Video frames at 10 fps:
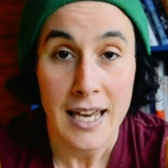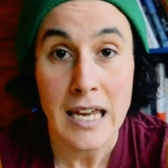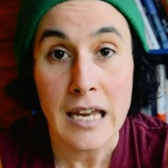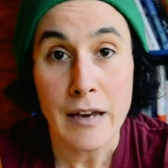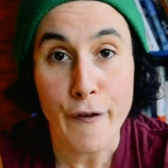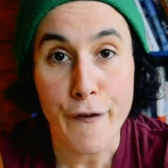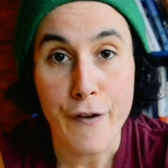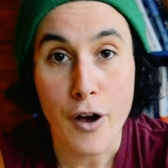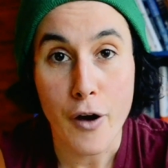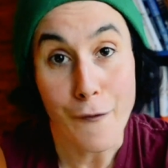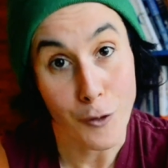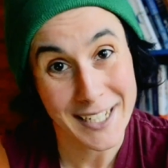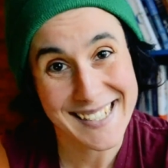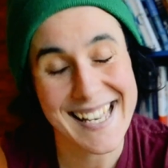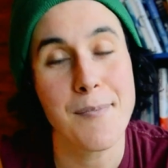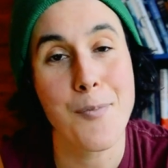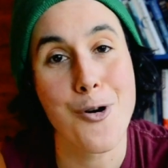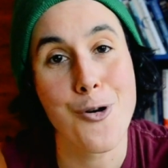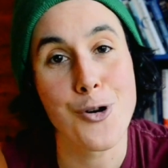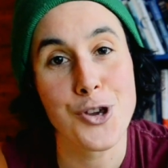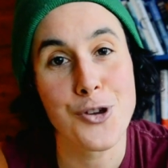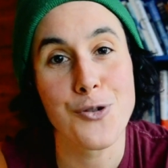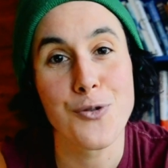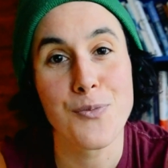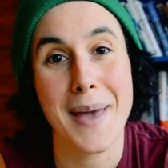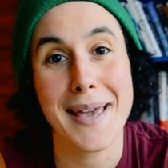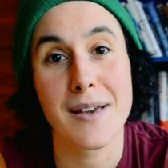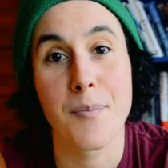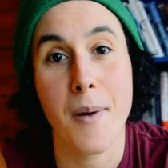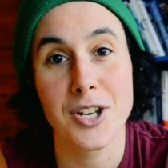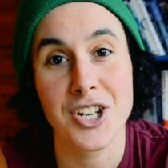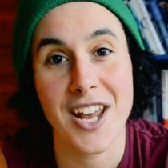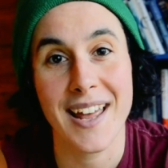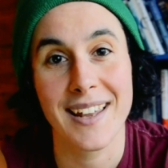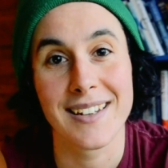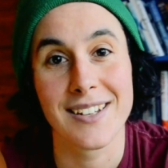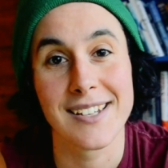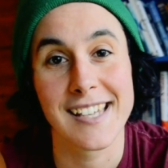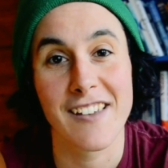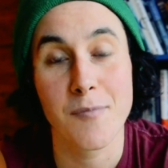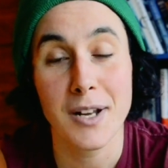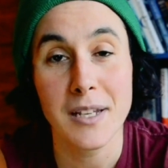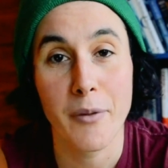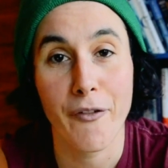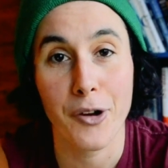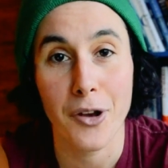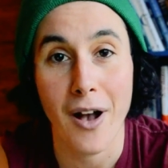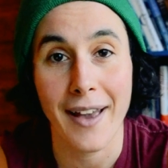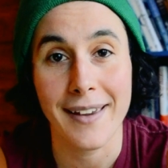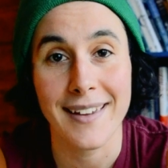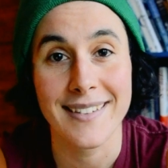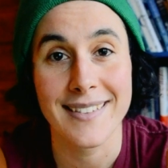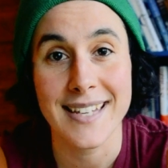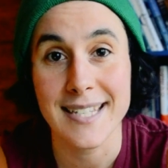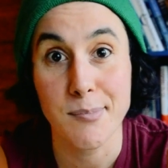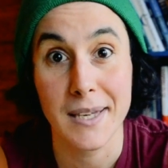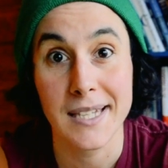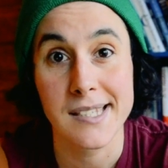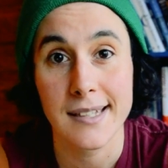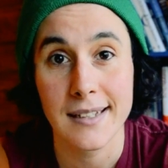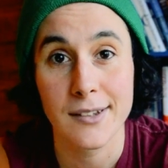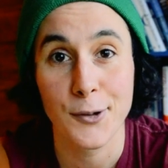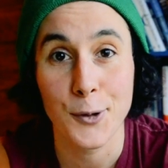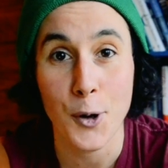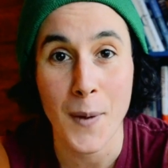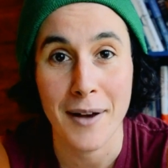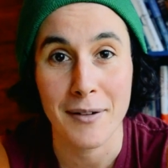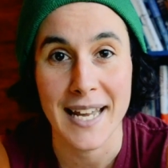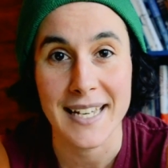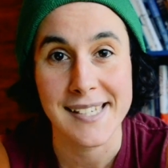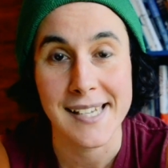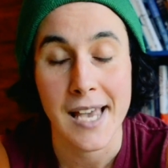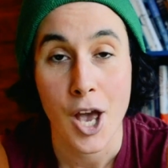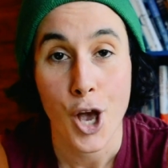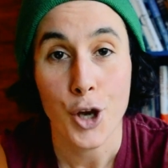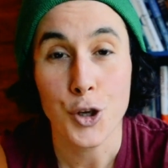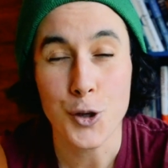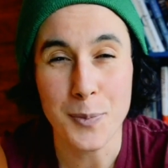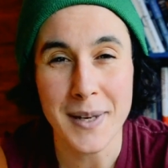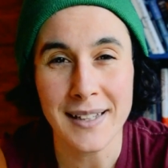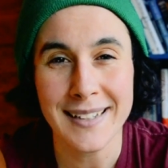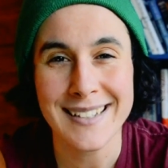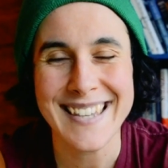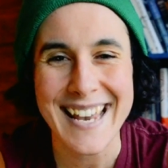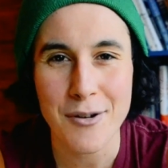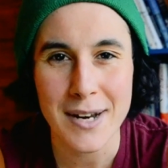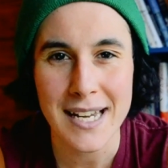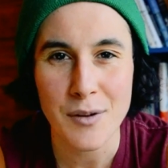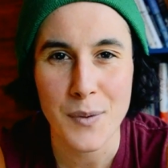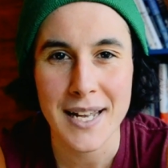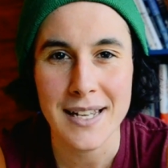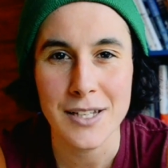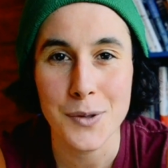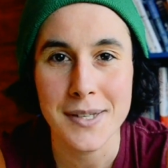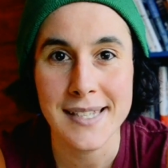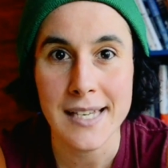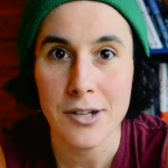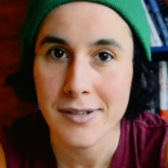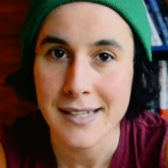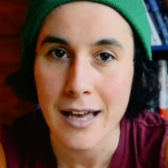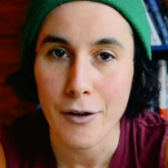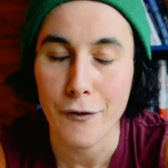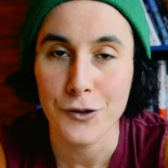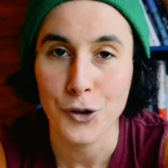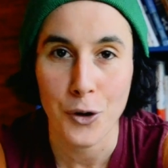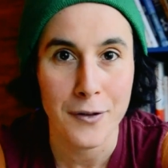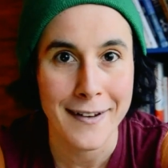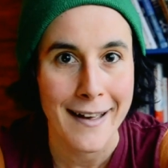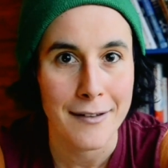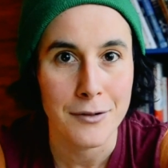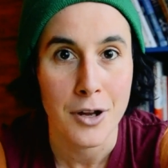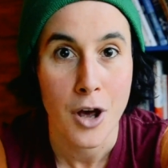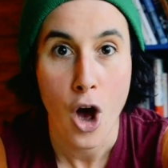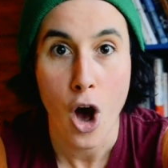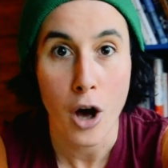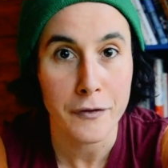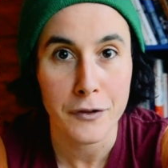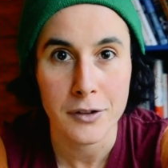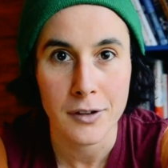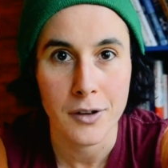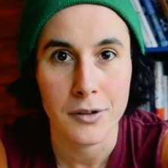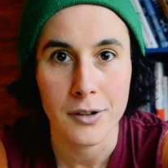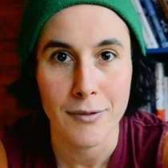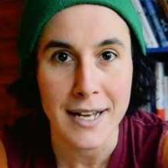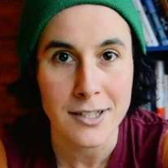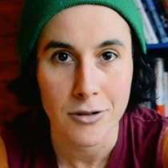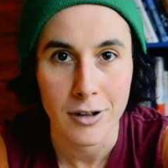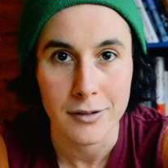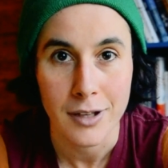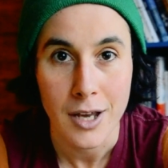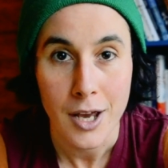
If, for example, you make a budget to save money before you hike and this means you need to go out less, you build integrity when you see yourself turn down offer to go to the restaurant.